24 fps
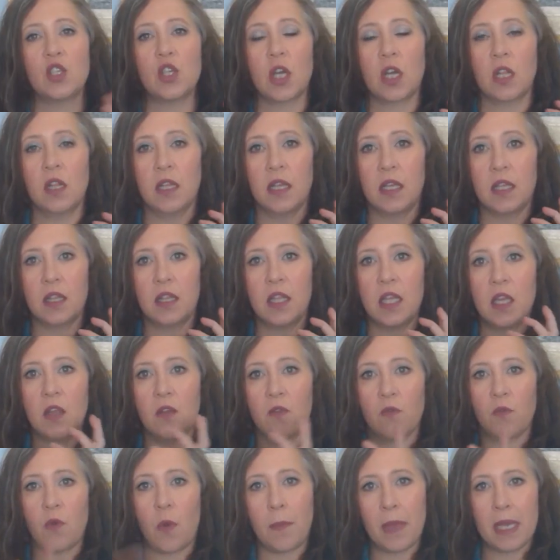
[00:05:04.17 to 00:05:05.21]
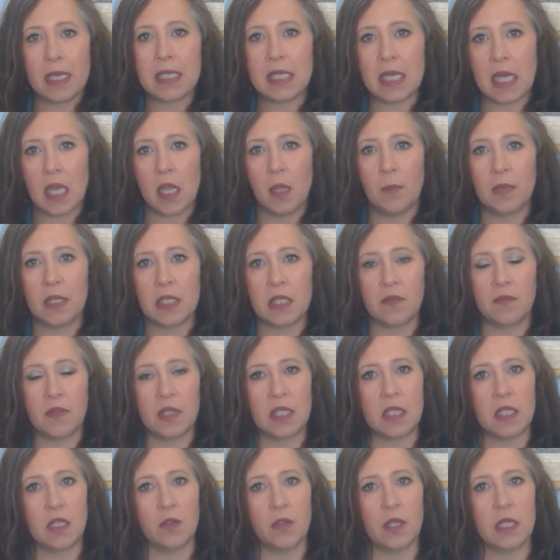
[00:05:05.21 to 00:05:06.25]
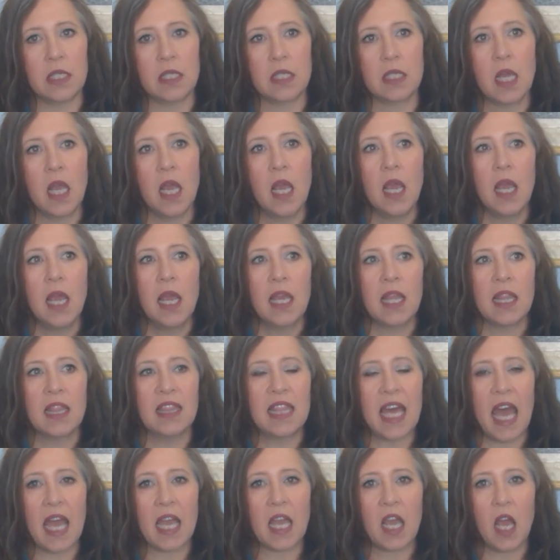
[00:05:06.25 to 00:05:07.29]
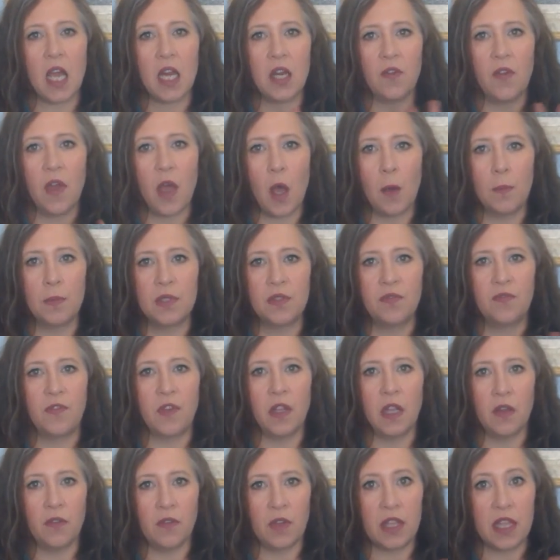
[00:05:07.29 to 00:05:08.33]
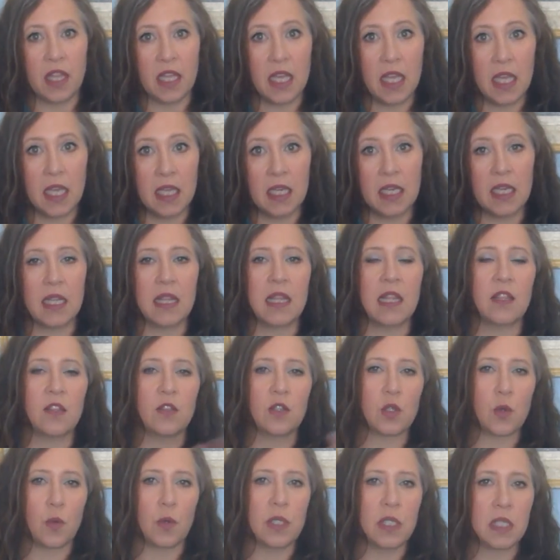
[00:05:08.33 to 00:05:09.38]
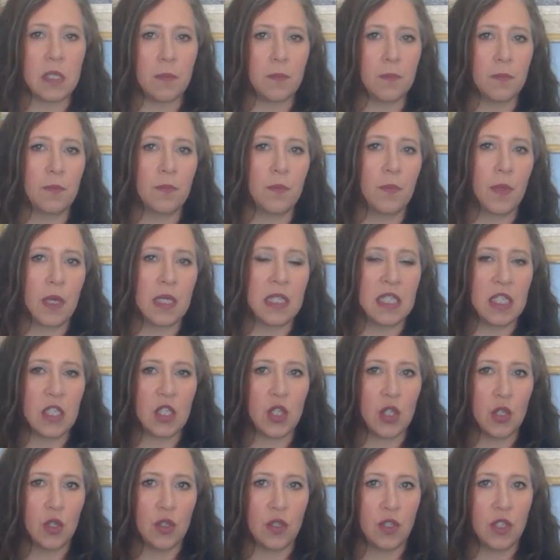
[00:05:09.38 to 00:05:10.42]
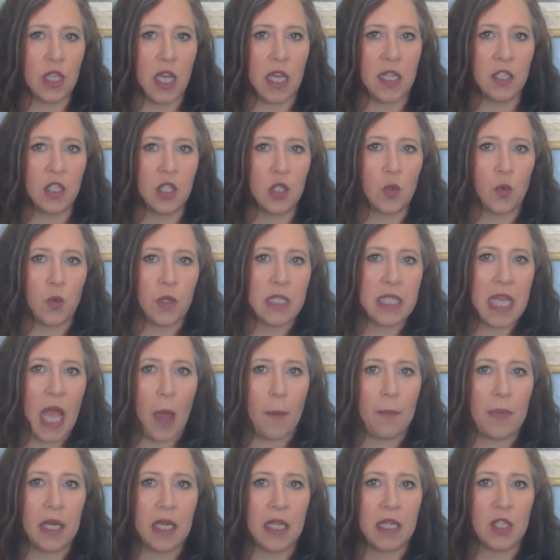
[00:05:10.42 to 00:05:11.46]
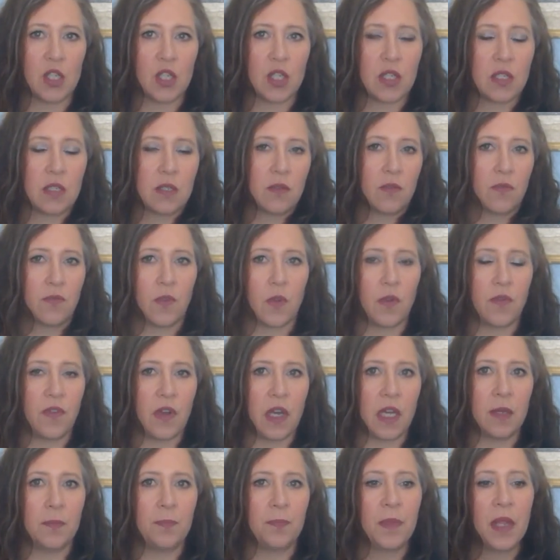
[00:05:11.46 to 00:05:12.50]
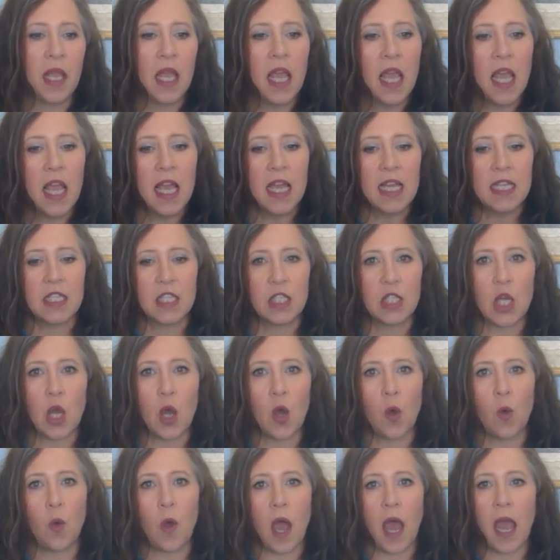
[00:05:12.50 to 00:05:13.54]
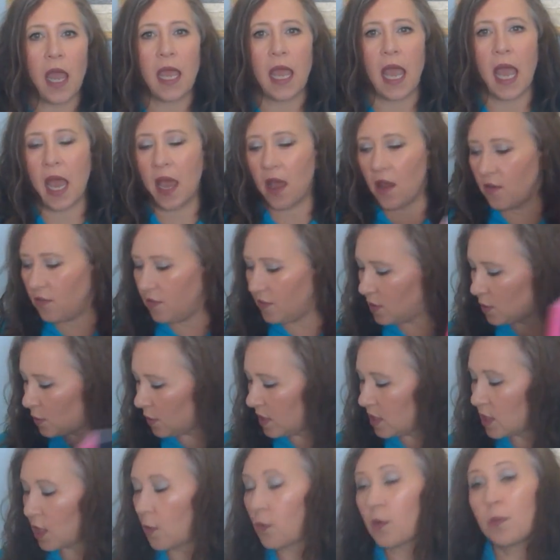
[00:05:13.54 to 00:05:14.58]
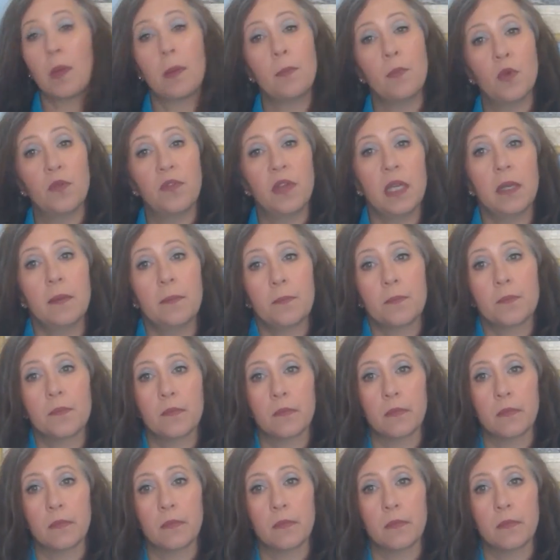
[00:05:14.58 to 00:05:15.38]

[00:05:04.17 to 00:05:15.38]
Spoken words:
juggling the romantic elements of the series, that kind of helps fill everything in. And then there's always some additional side stories happening just for fun. So I start with my movie.